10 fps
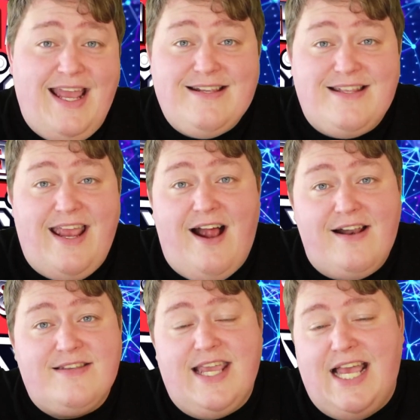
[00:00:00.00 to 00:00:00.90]
the end of the day,
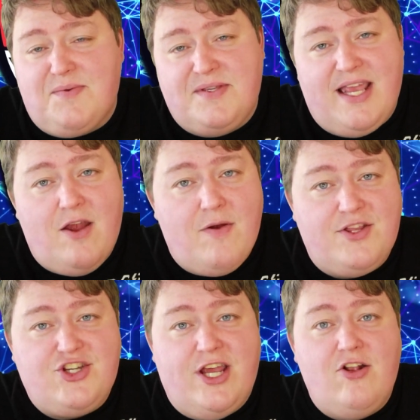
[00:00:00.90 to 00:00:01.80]
honestly, as we say here
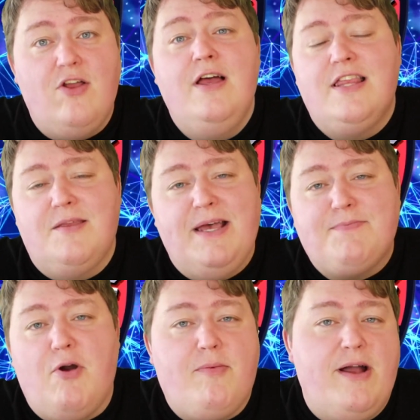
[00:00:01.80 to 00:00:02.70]
on the channel, the
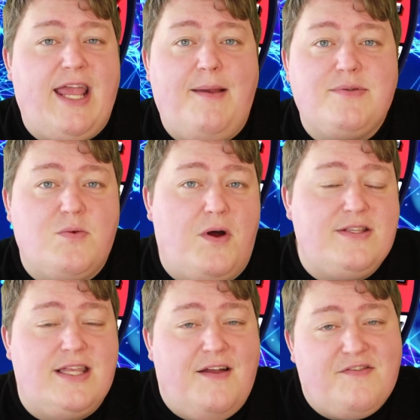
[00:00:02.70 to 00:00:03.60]
best Pokemon games are the
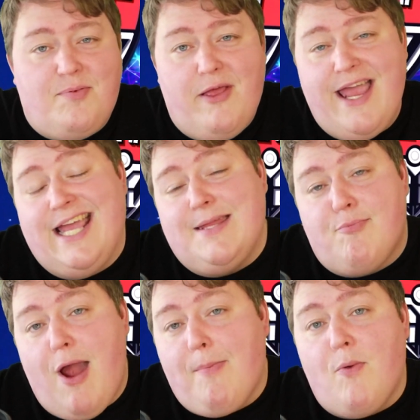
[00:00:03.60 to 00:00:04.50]
ones that you love to play, and the
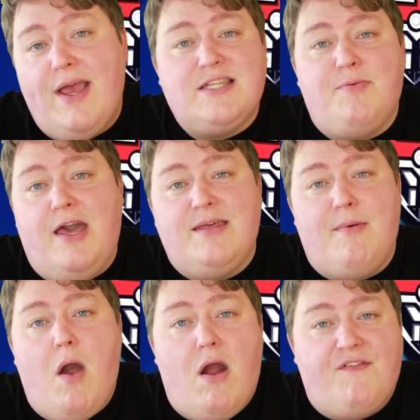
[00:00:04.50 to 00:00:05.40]
proper ways to play
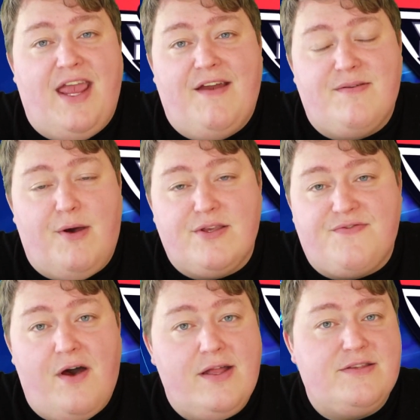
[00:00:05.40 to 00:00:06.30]
them are however you have the
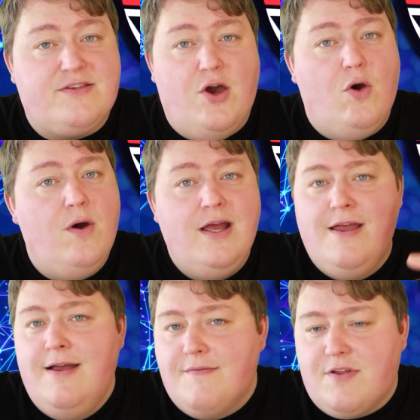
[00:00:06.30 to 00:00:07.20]
most fun. So
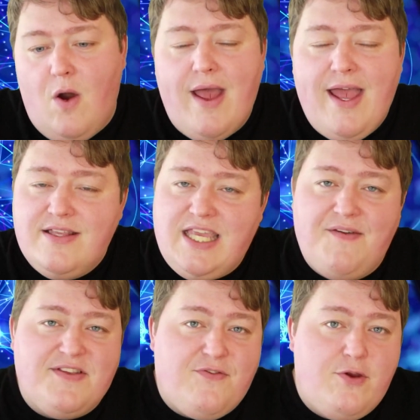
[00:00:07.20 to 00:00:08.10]
go ahead, see
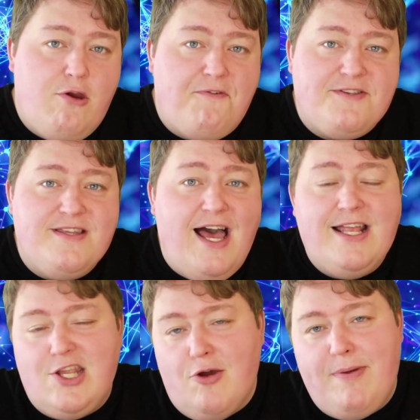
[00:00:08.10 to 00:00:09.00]
if it's for you. If it's
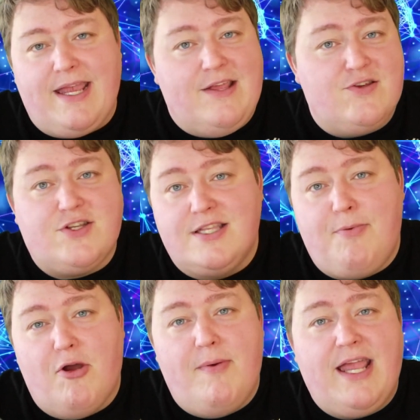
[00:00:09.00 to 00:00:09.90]
not, no biggie. There's tons
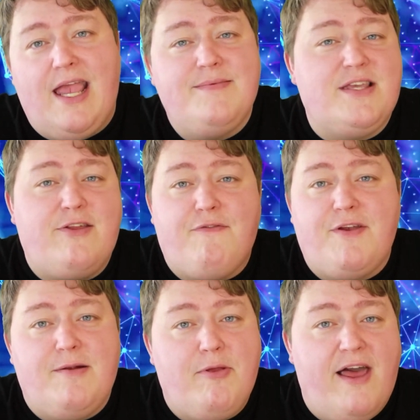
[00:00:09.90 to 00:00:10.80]
of Pokemon games out there
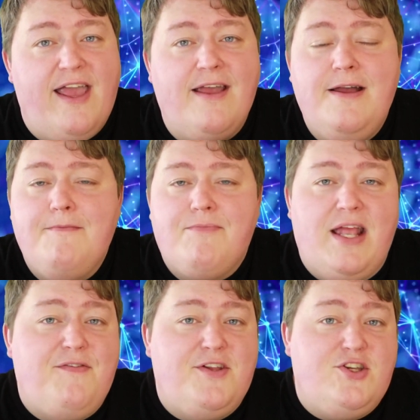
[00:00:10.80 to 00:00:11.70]
for you to play.
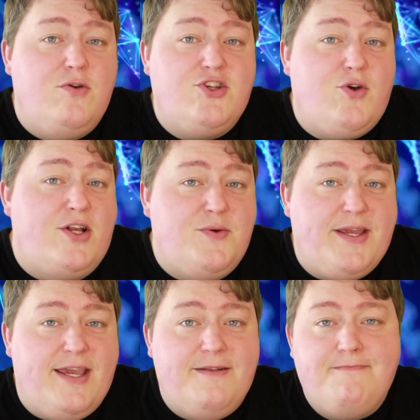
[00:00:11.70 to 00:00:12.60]
And if you do enjoy
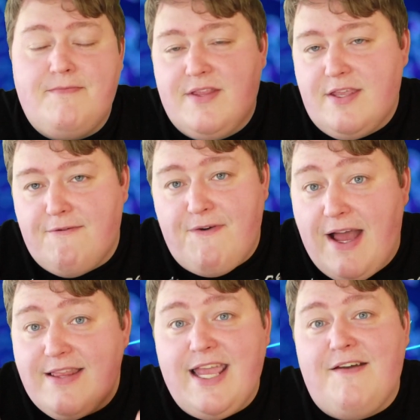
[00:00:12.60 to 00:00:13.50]
doing it, you
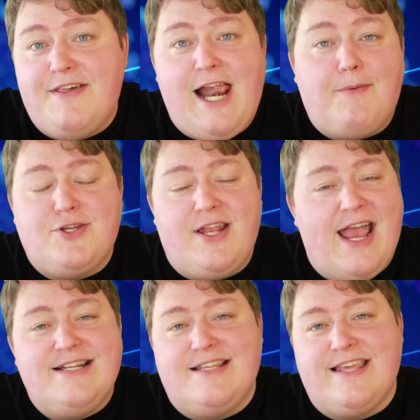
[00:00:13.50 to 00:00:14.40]
finally have that option
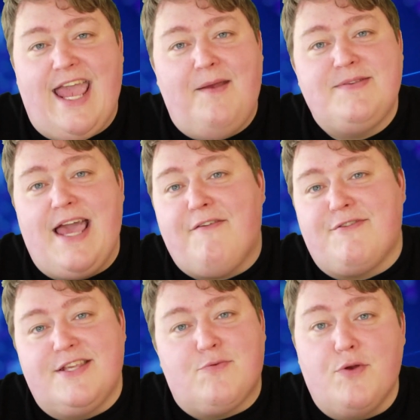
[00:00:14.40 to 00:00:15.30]
added to the games
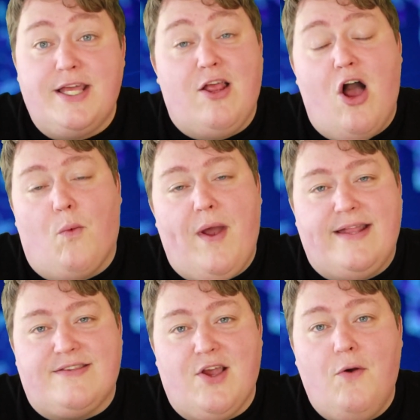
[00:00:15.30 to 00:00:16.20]
after this really long
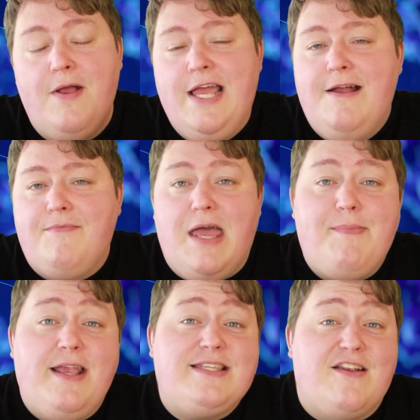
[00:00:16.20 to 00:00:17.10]
wait. So
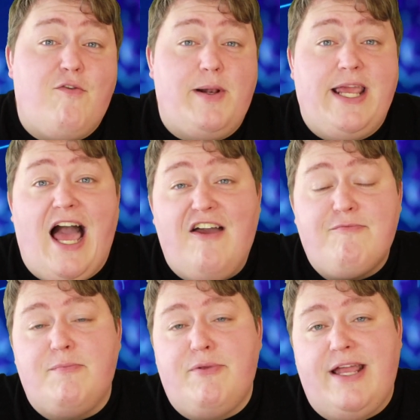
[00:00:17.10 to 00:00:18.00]
that being said, everybody,
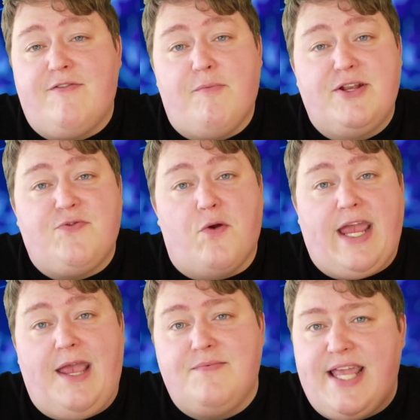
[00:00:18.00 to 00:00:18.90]
I've been Blaine for
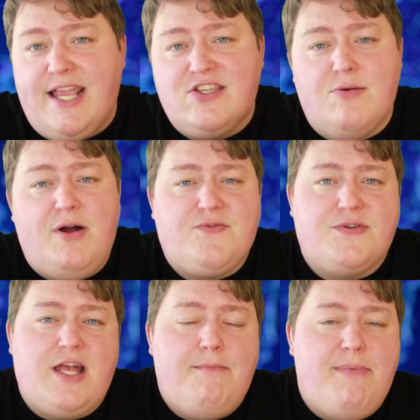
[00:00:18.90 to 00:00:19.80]
Bridge4 Games. Thank you so much
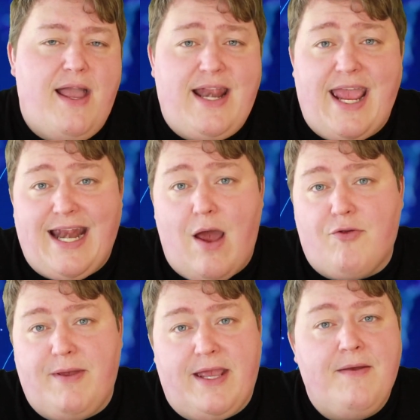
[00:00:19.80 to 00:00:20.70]
for stopping by and hanging out
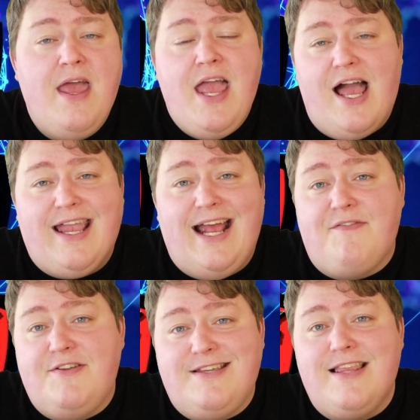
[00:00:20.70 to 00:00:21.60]
with me. Again,
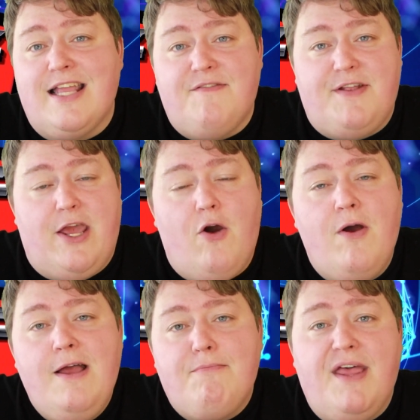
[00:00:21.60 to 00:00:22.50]
if you did like the
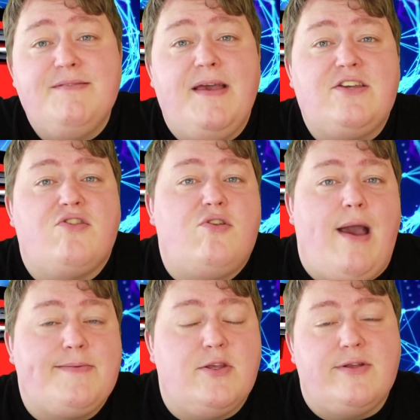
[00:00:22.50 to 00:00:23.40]
video, please make sure that
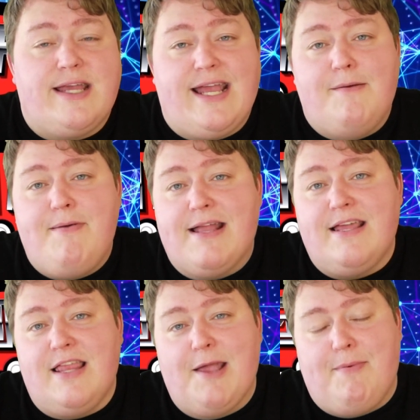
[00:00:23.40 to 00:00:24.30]
you absolutely impact
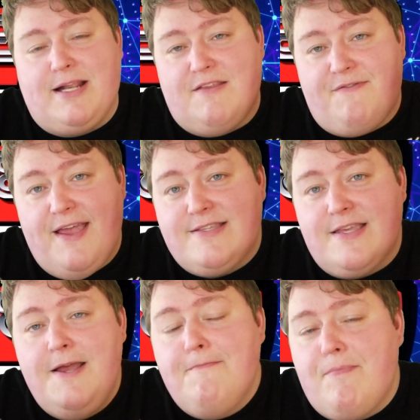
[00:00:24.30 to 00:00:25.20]
that like button in the
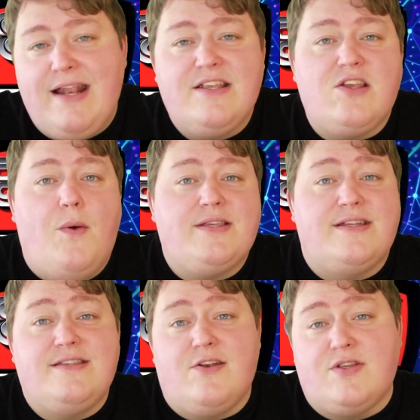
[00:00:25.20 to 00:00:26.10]
face. And as always,
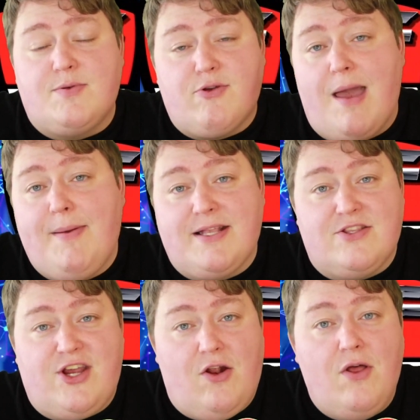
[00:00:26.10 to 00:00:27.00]
consider subscribing to
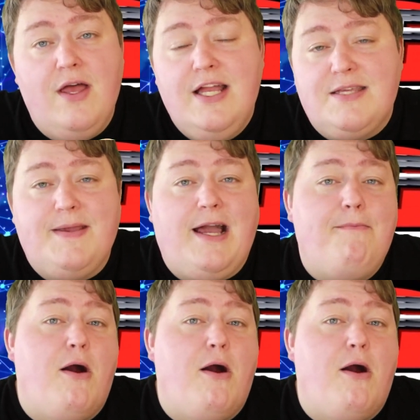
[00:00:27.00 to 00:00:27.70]
the channel to become